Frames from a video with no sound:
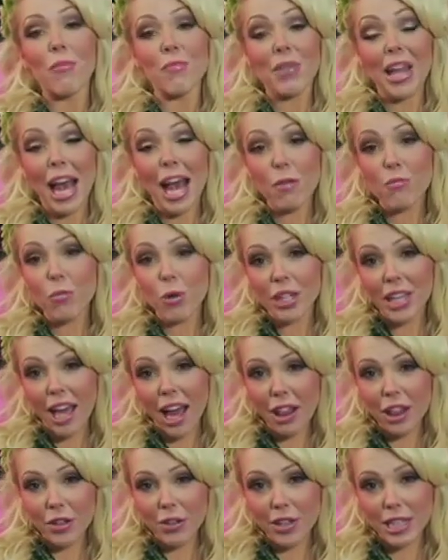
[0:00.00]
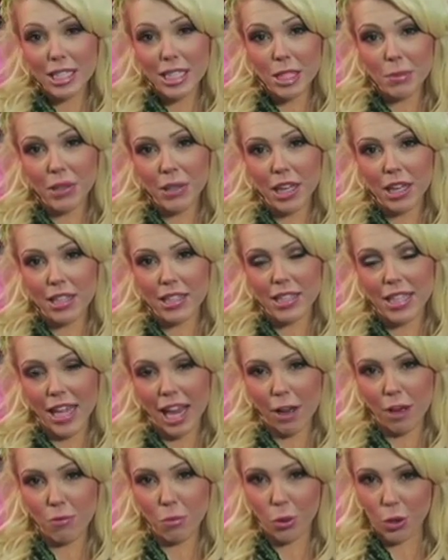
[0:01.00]
they have more calories because they
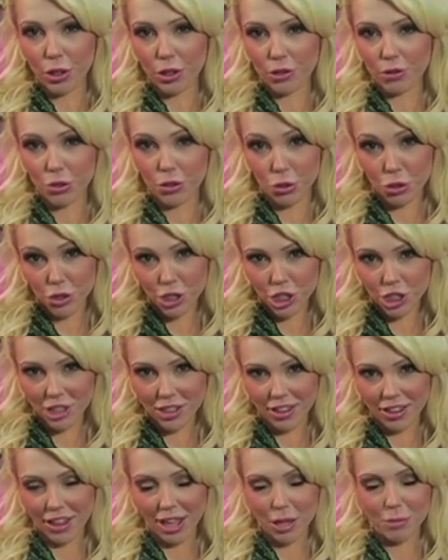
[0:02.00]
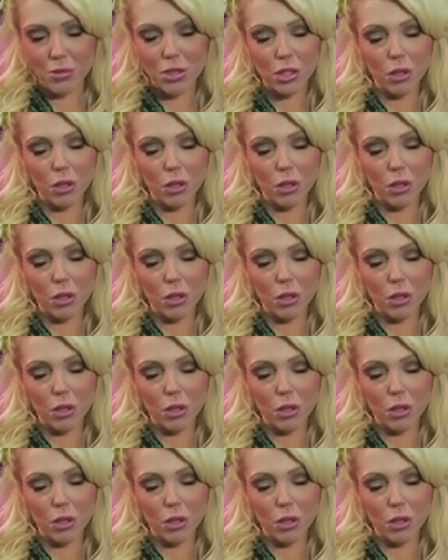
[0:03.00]
have more nutrition in them.